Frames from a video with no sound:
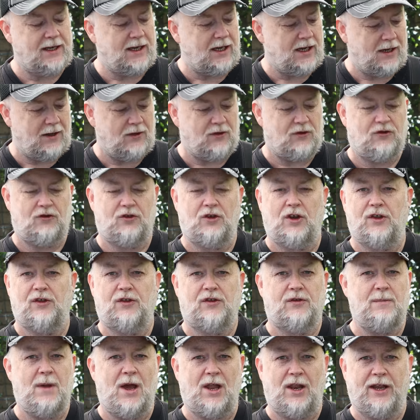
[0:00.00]
It is just
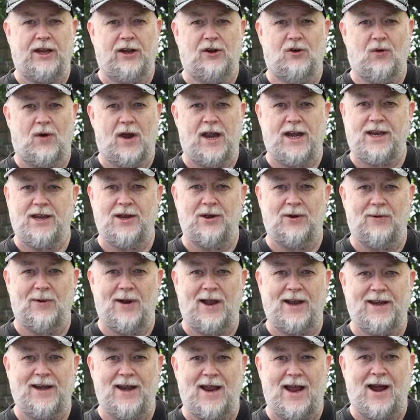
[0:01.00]
smelling great here
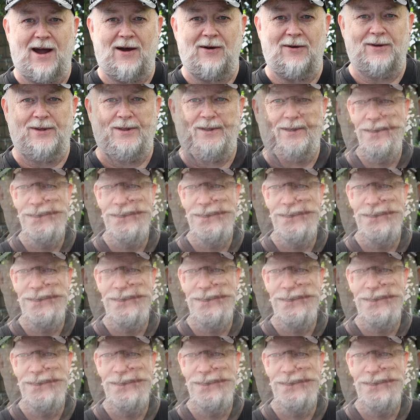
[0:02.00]
right now.